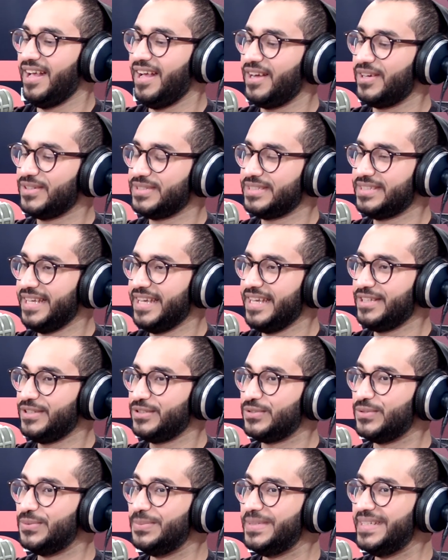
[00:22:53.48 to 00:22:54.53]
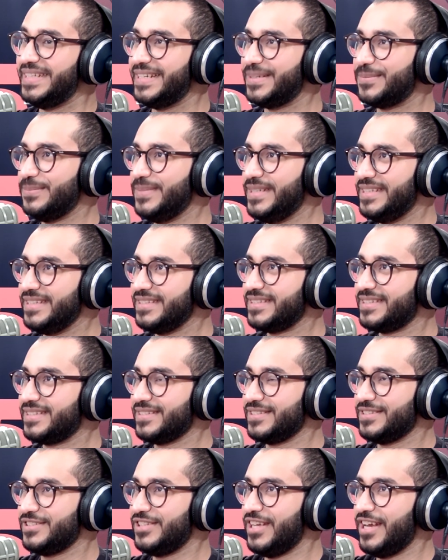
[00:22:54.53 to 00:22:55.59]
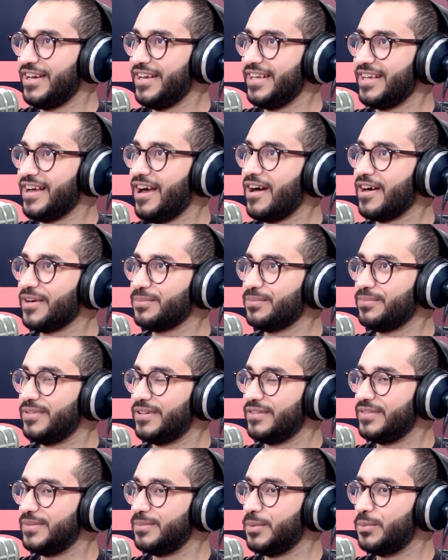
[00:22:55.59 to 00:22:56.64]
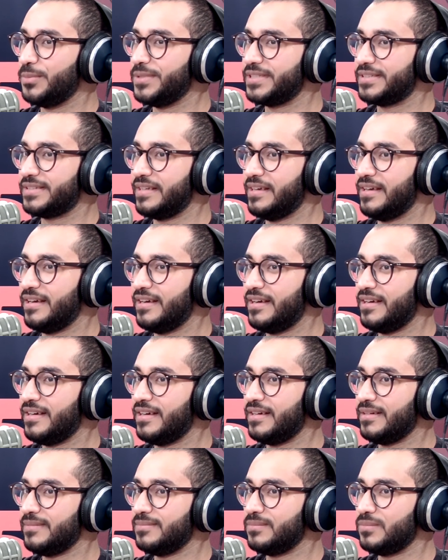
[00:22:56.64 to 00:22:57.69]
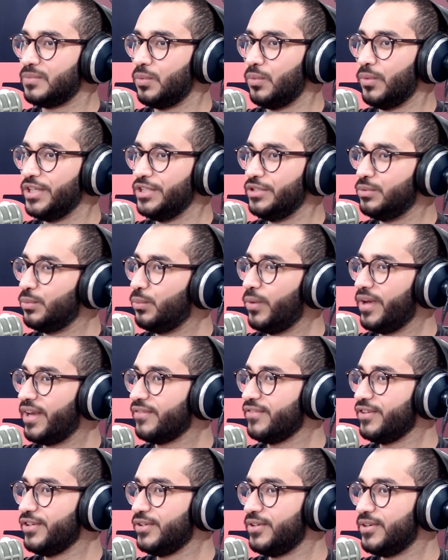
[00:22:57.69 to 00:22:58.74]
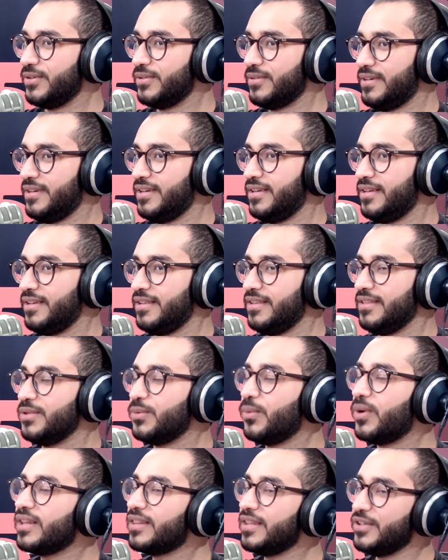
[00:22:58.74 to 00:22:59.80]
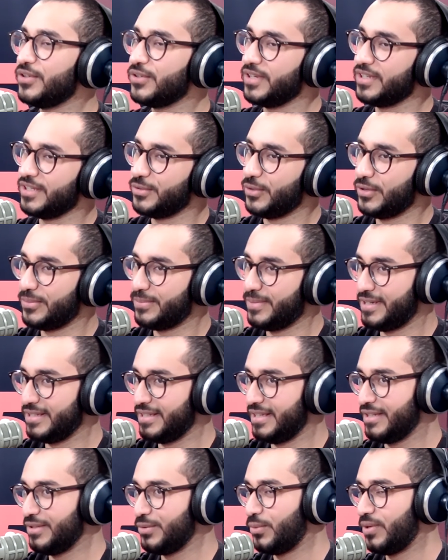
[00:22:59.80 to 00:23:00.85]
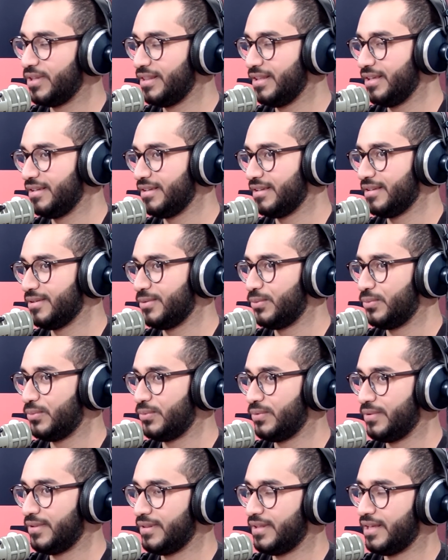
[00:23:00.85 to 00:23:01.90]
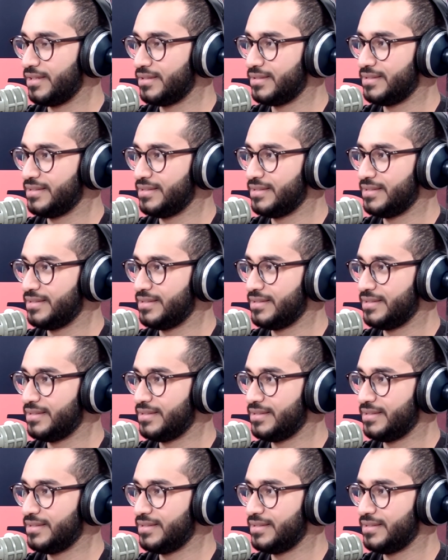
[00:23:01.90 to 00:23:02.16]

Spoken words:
I would say to me, it means sharing a heart-loving moment. When wherever you go, the one thing you're going to talk about and the one thing that